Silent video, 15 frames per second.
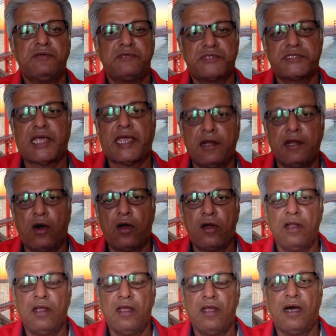side
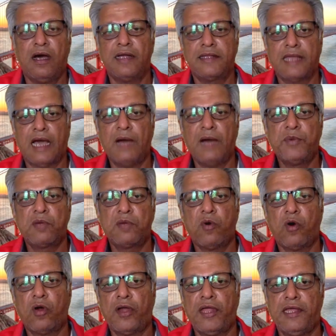on and the upper
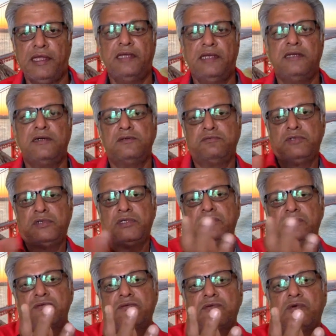body,
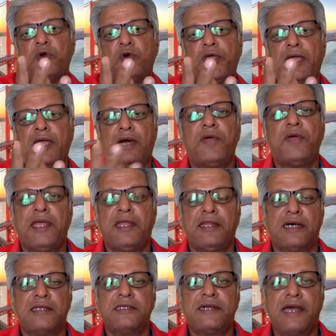going away in
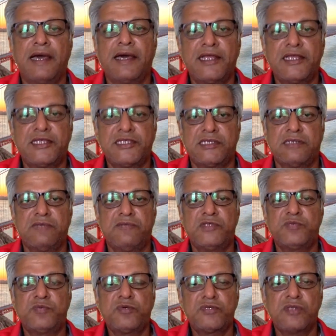the other direction,
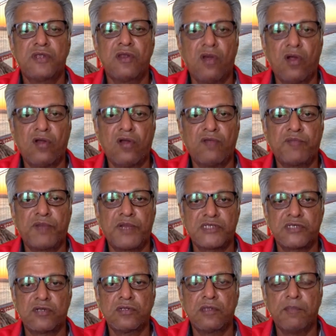which puts a lot of
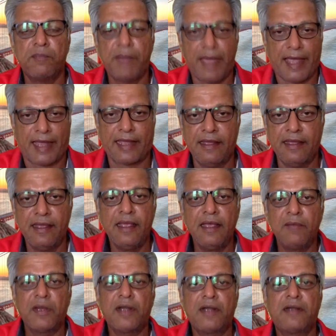pressure on the back.
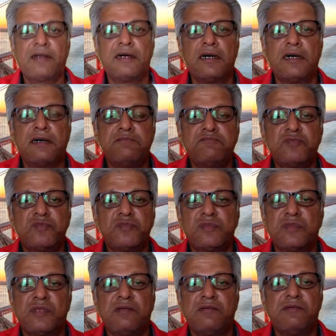But
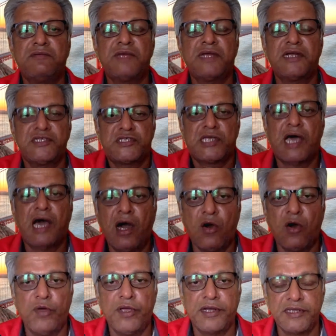that is
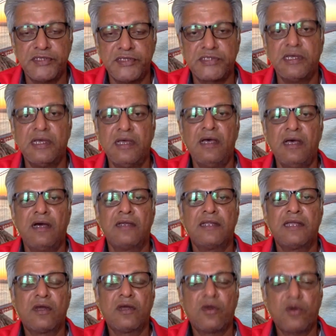how it is.
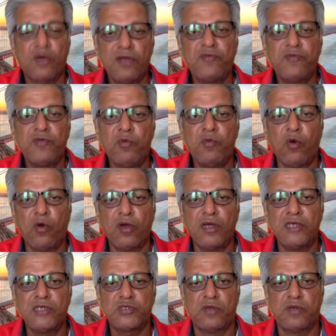There are quite a few
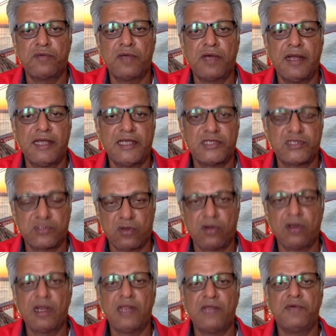bowlers who have done
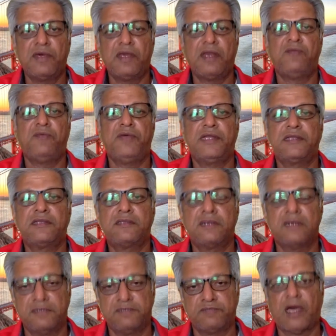extraordinarily well with
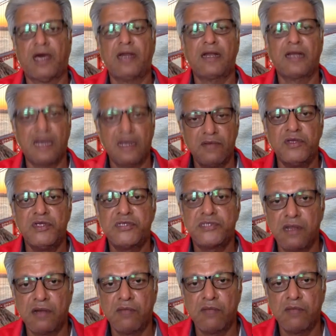
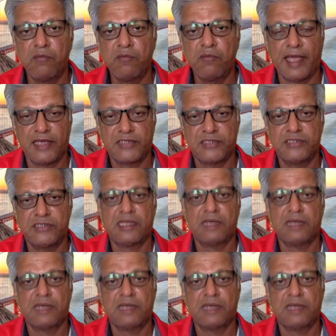unconventional bowling actions,